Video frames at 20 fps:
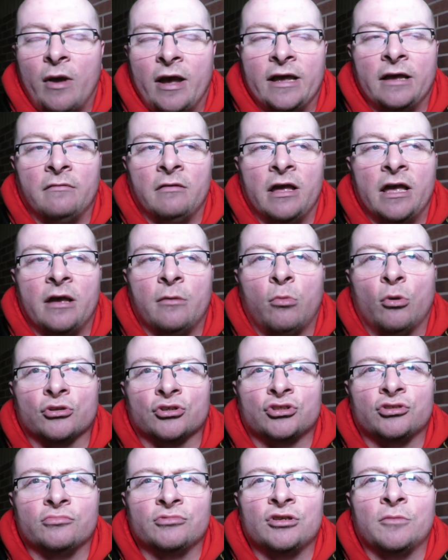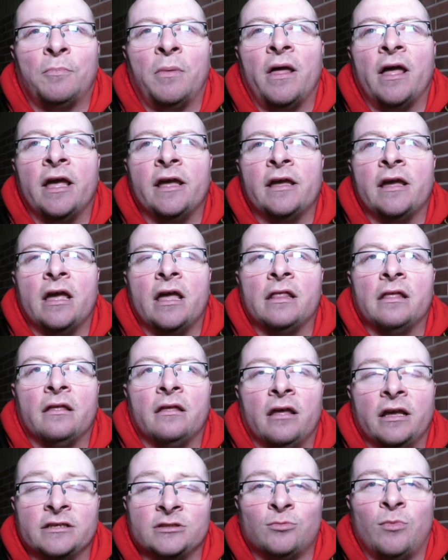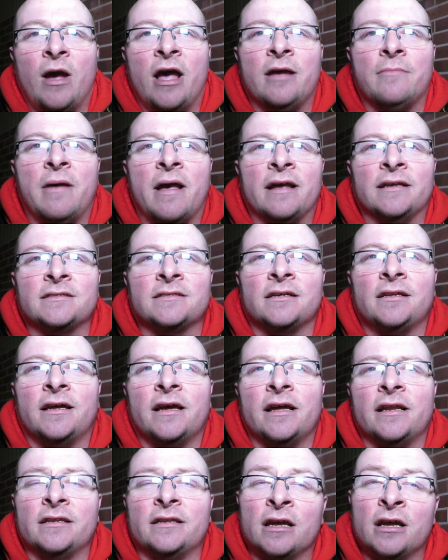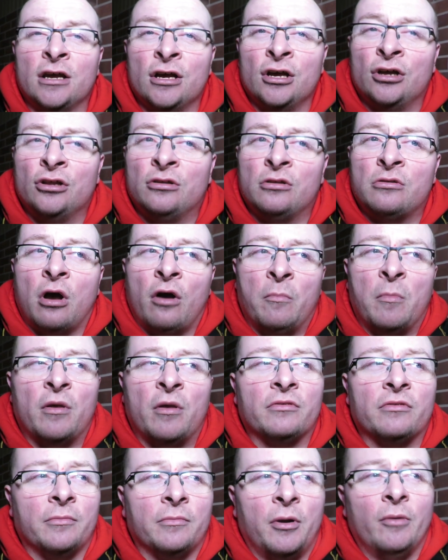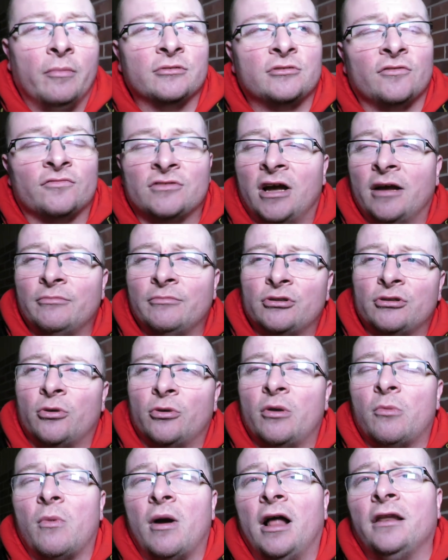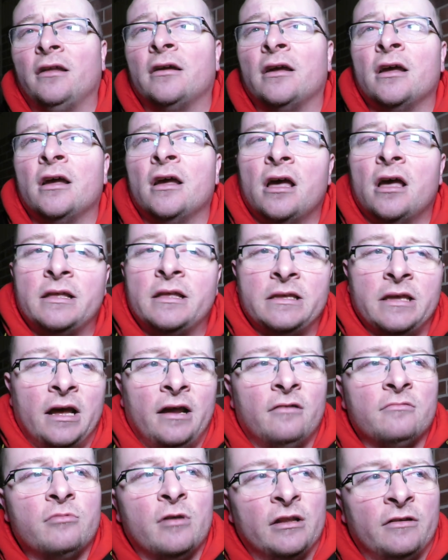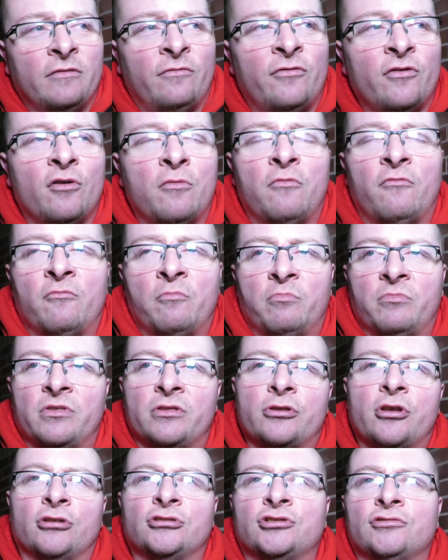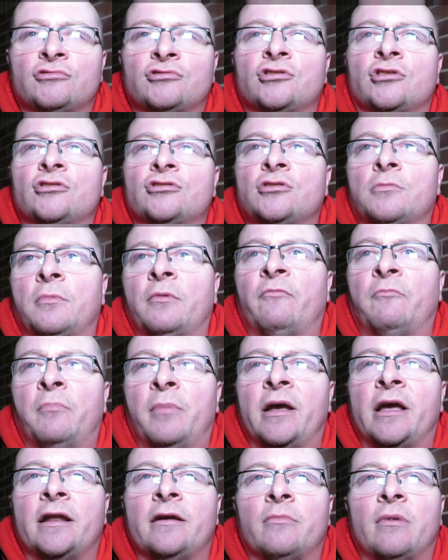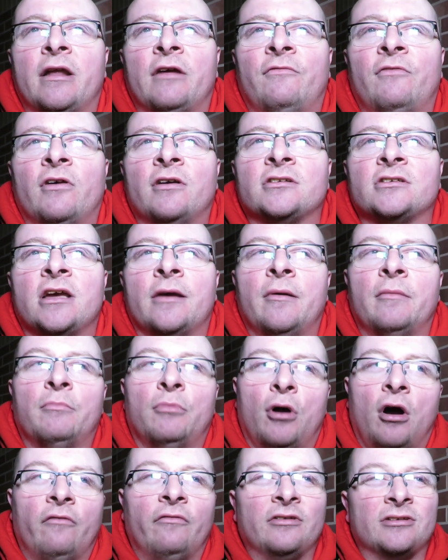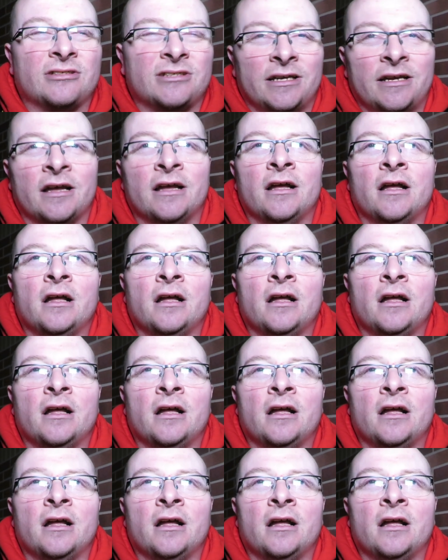where he wants them to play his way, basically. And at the moment of time, they're doing well. Yeah, we had a few dodgy results at the beginning when he first came in, but obviously